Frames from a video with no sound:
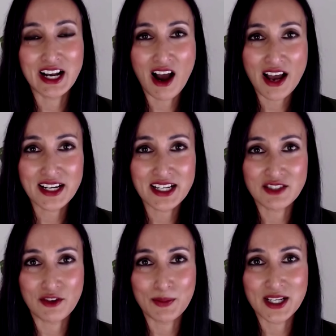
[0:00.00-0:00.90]

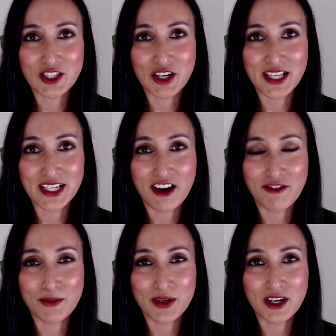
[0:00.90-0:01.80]
guidance from the Australian
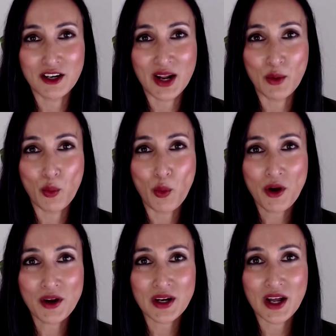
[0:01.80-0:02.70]
government around
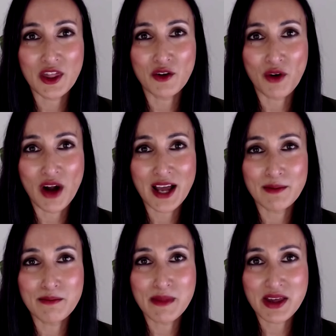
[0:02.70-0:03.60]
what are the
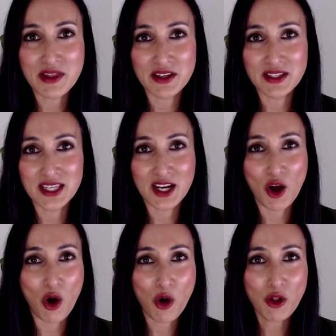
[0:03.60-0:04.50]
right methods that
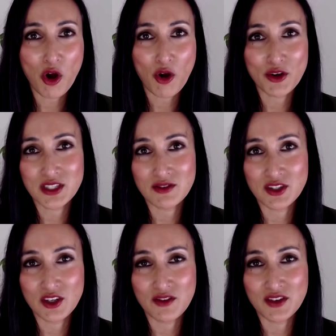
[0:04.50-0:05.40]
a whole host of
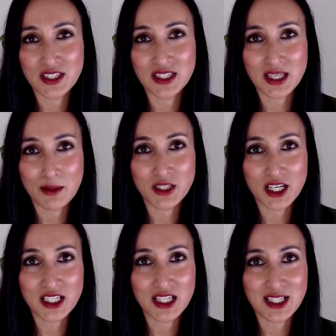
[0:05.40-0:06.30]
services
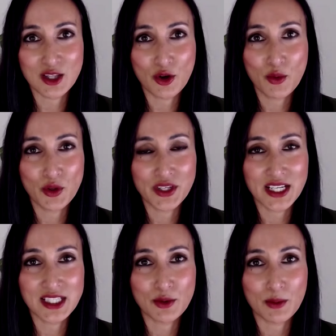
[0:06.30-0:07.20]
subject to this law will
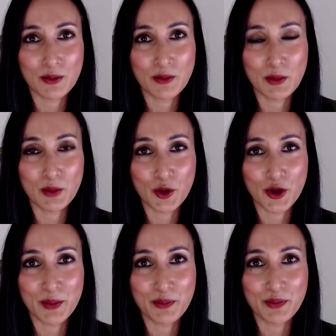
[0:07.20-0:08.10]
need to employ.